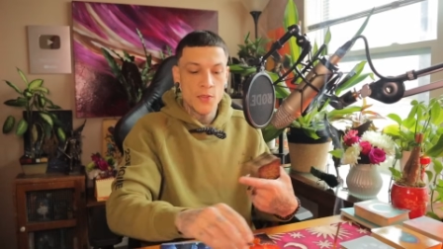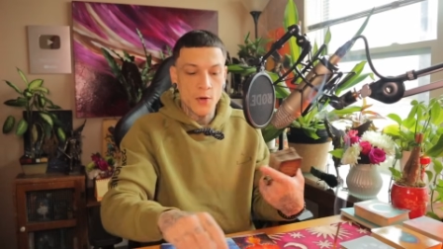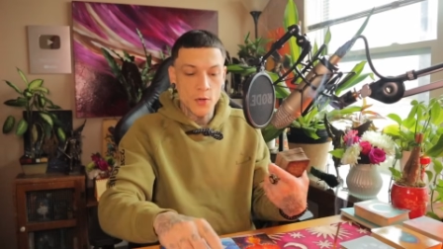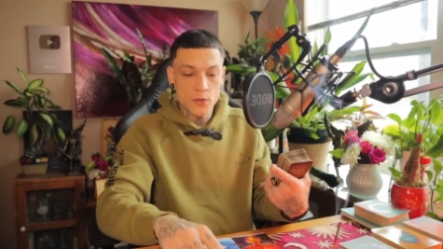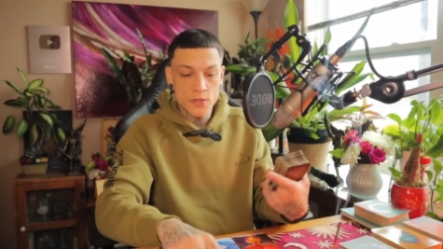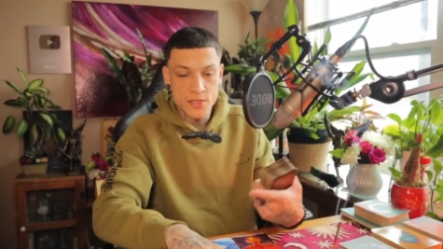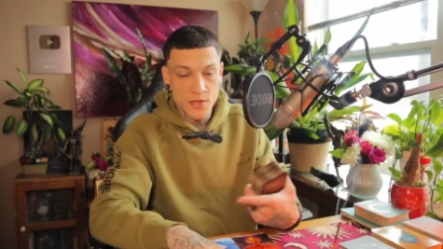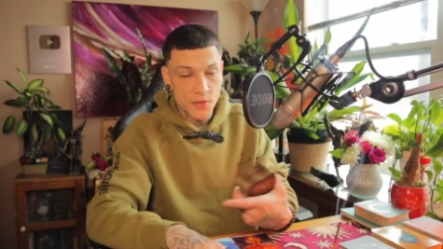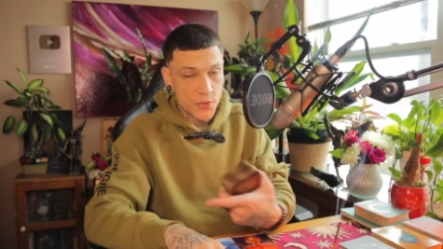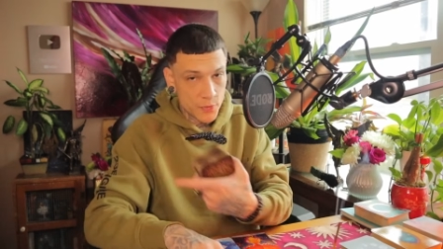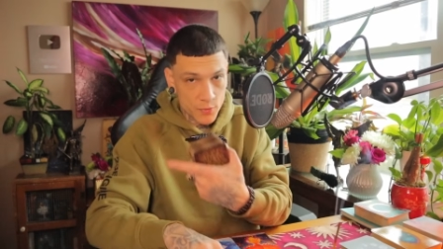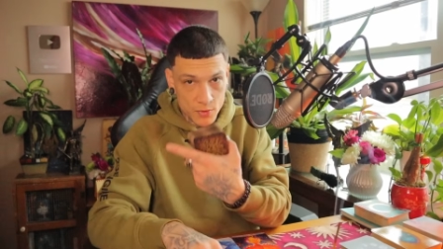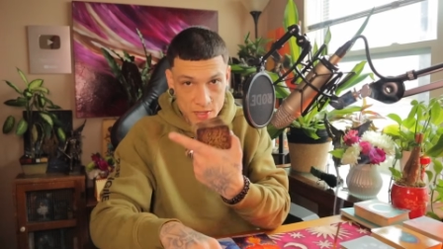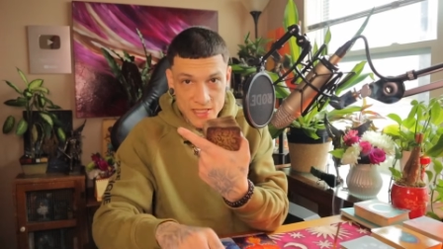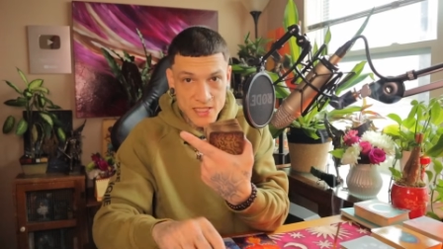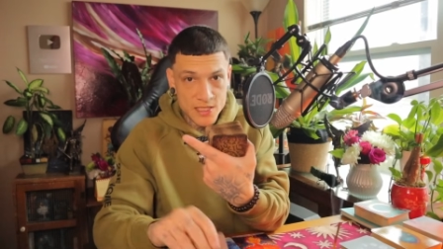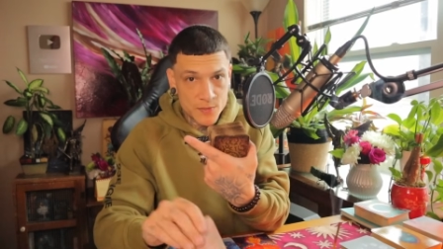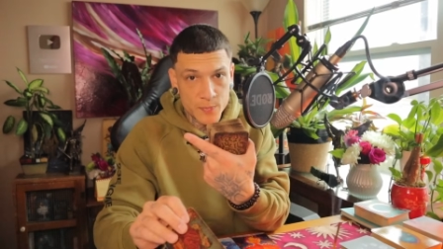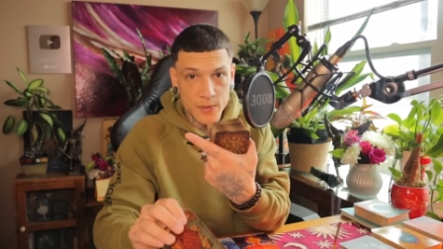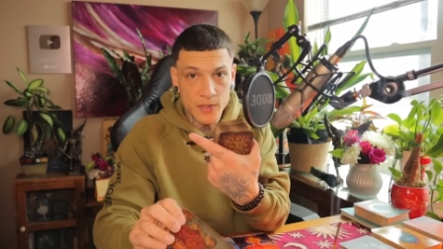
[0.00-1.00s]
Those
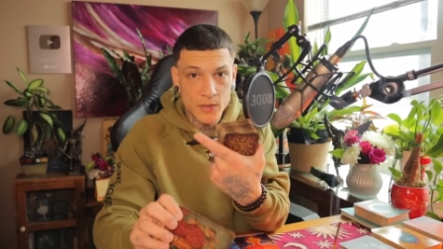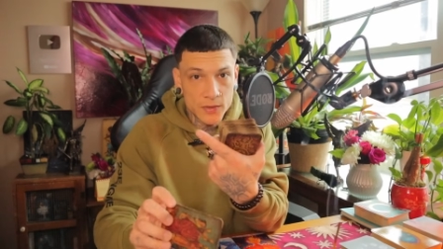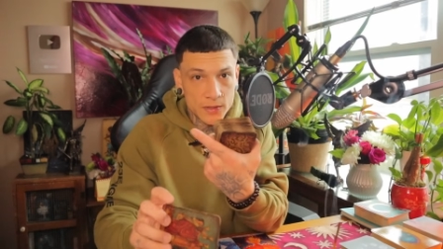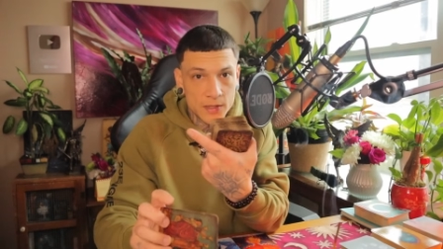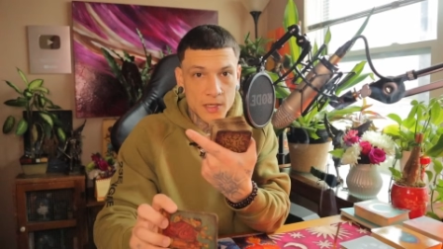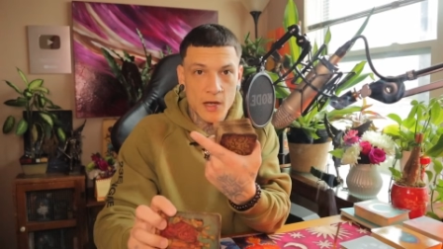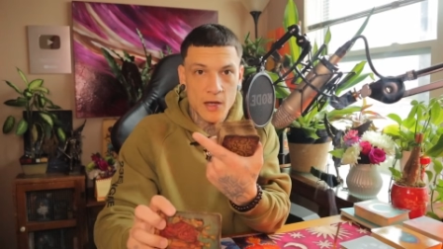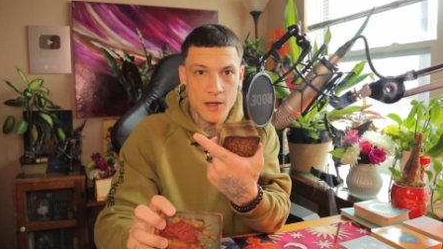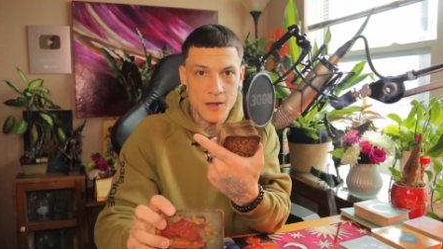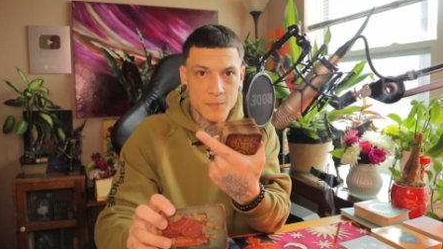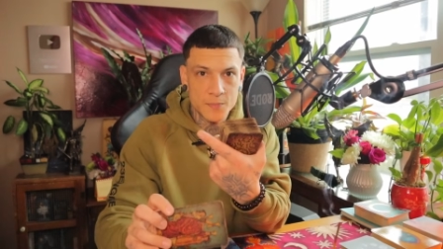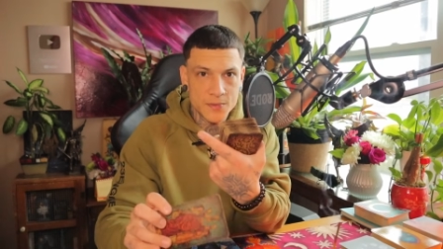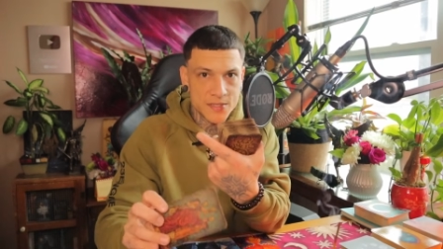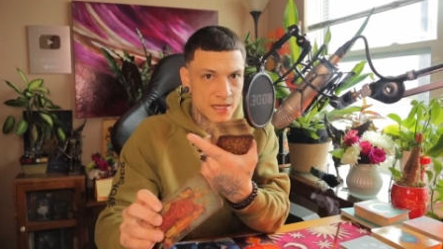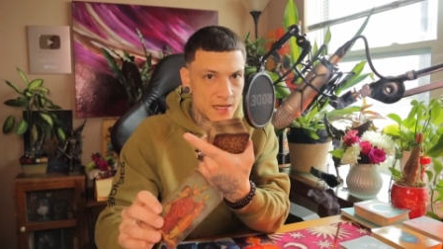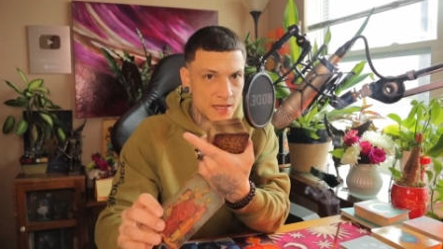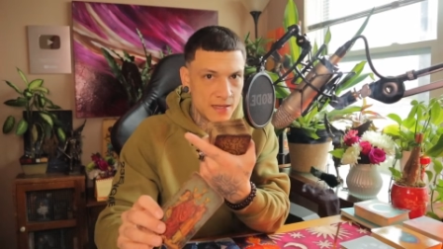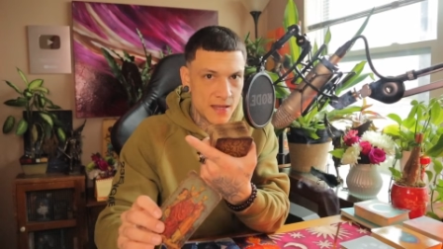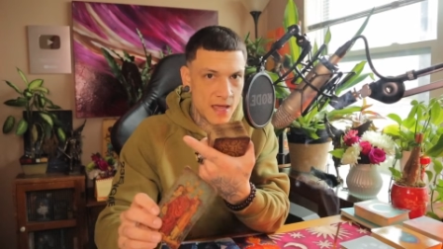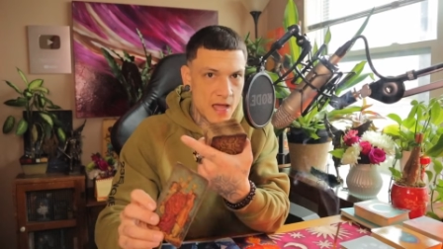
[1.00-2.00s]
three spilled cups
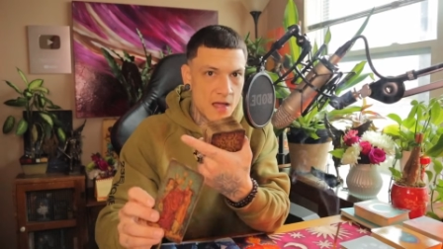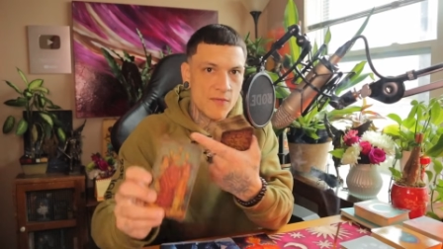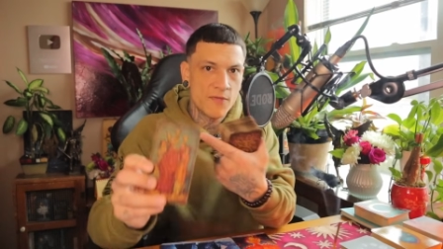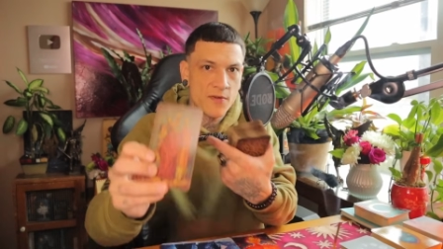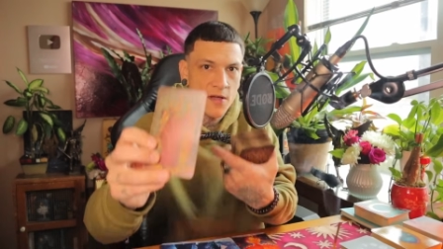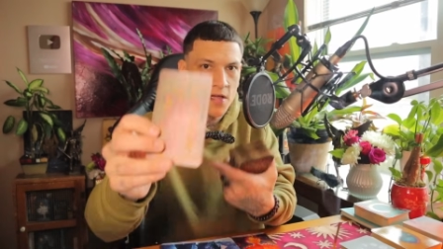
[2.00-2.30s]
in that